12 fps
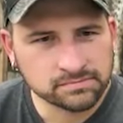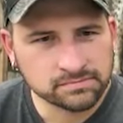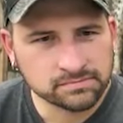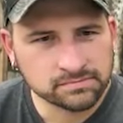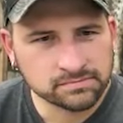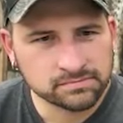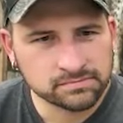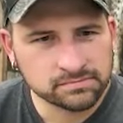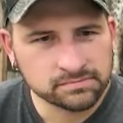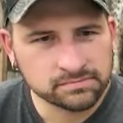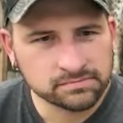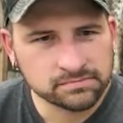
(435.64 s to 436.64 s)

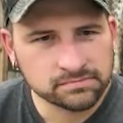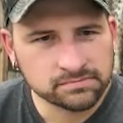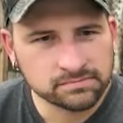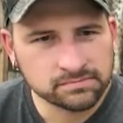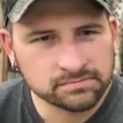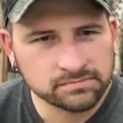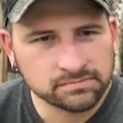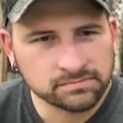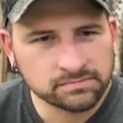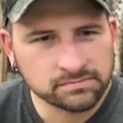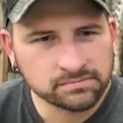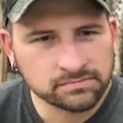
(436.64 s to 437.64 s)

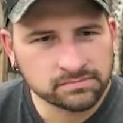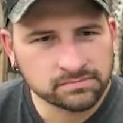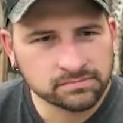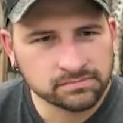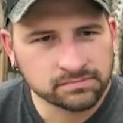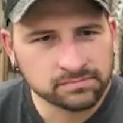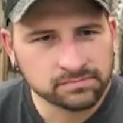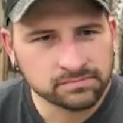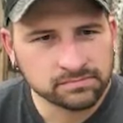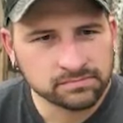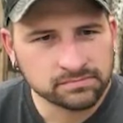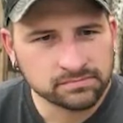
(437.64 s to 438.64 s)

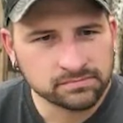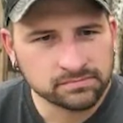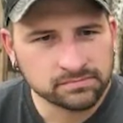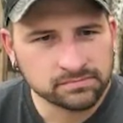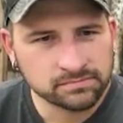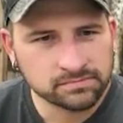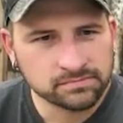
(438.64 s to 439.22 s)
The person shown says nothing.